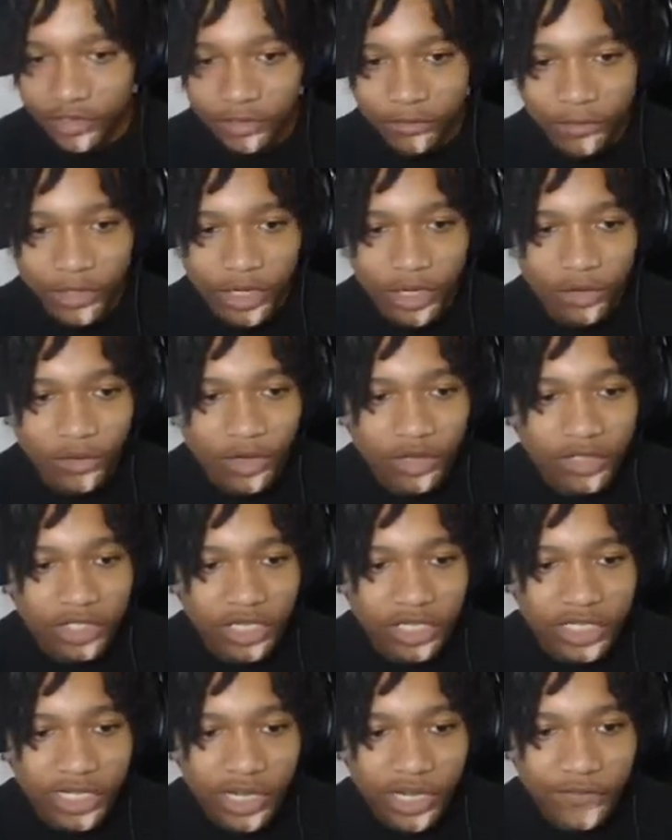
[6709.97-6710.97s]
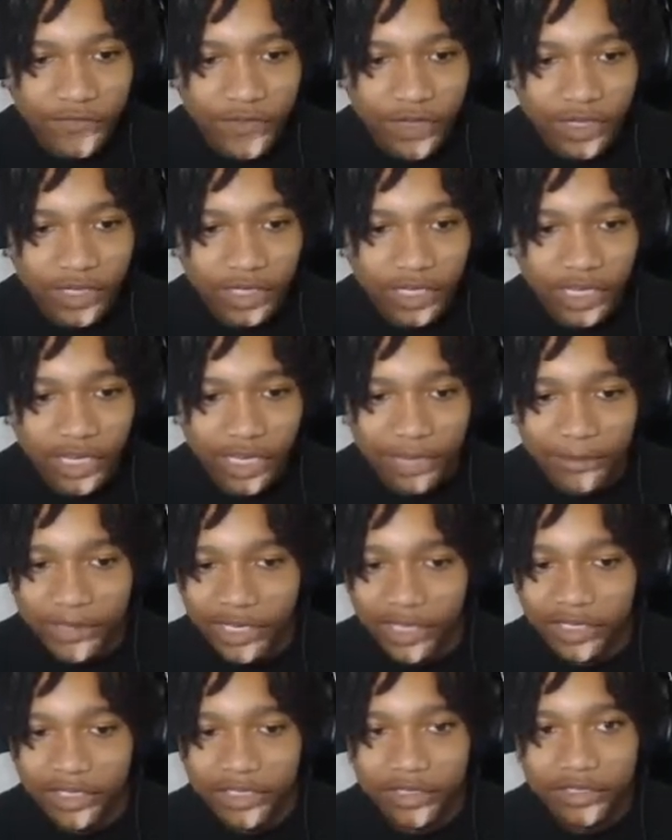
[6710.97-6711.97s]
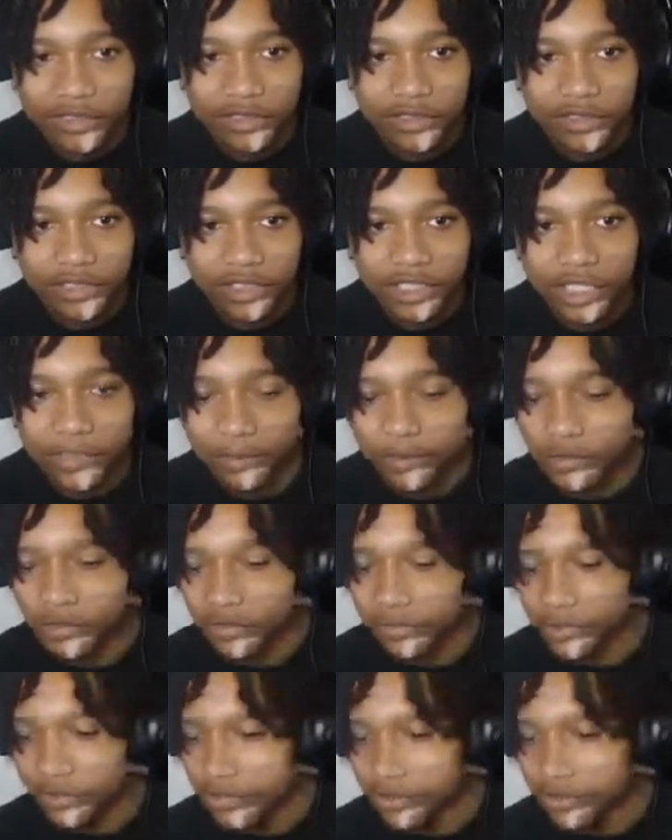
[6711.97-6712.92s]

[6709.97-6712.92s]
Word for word: We're on a road to this 100 fucking K, man. Simple.